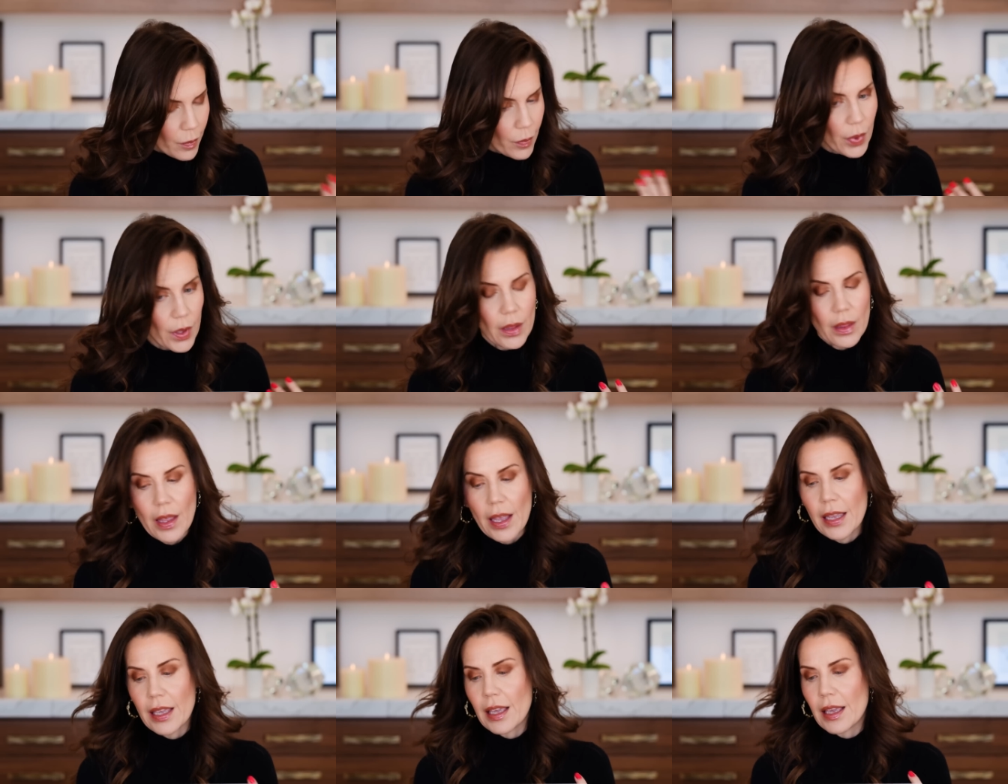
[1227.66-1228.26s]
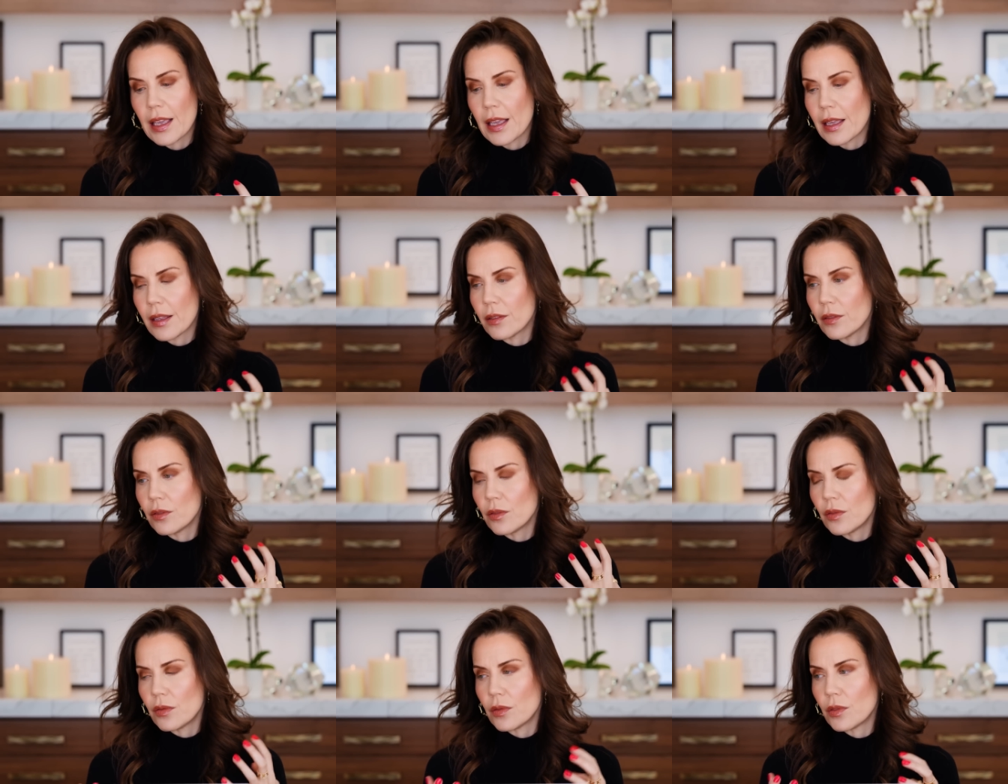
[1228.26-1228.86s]
but like,
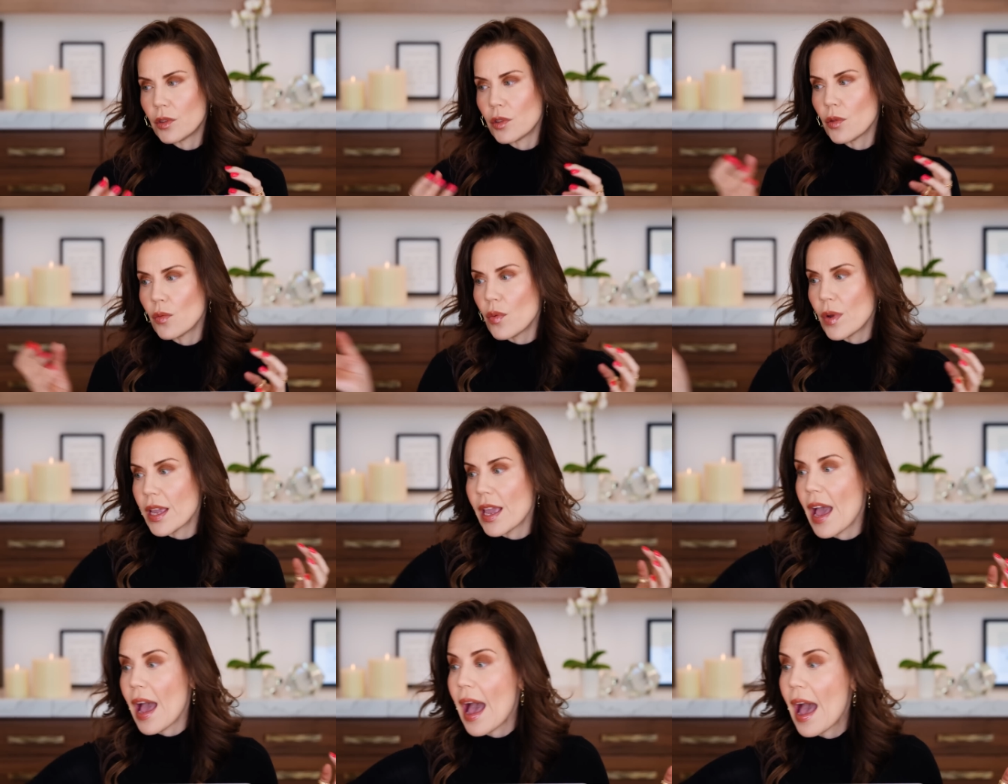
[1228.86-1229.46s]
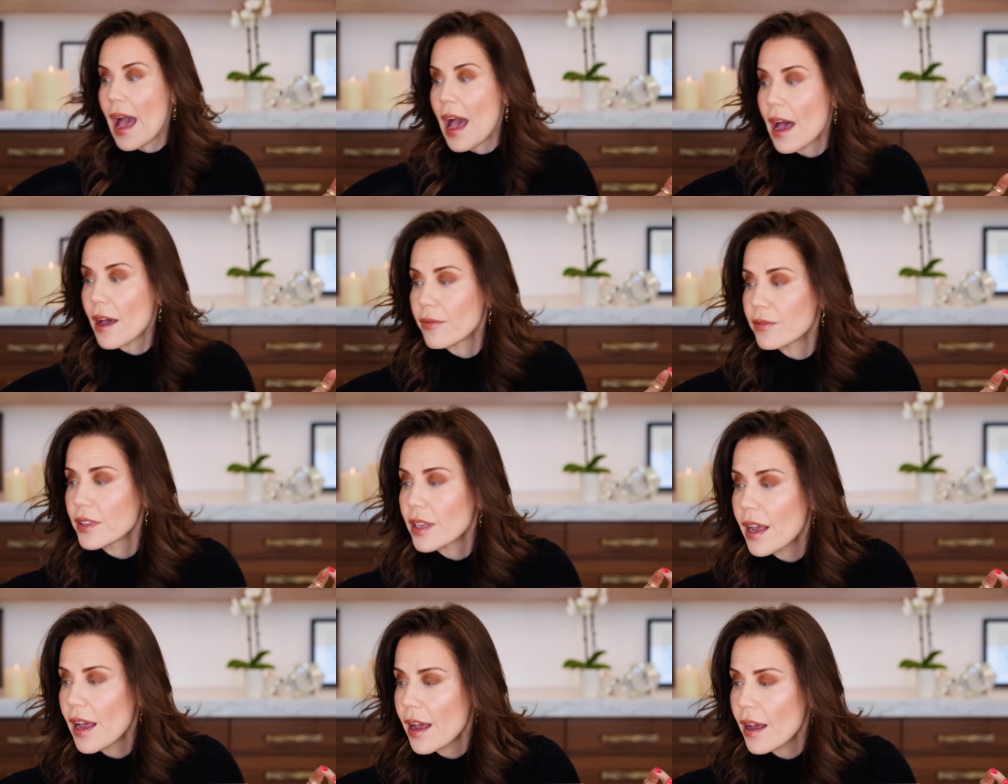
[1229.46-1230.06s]
do we
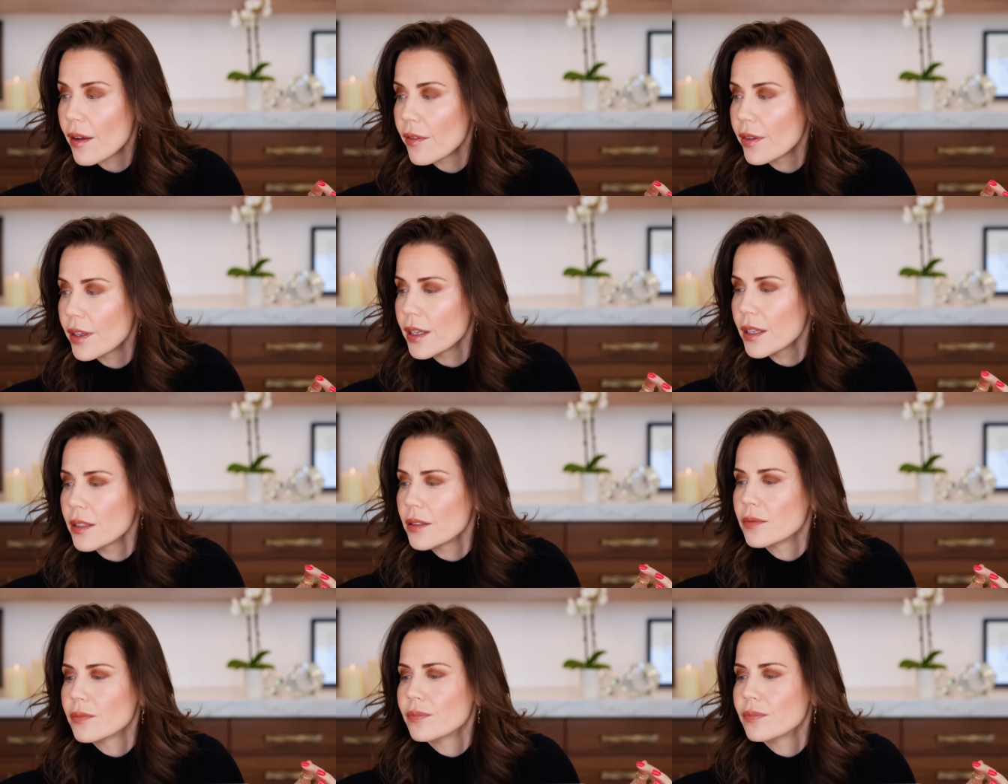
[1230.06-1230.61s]
have to have it?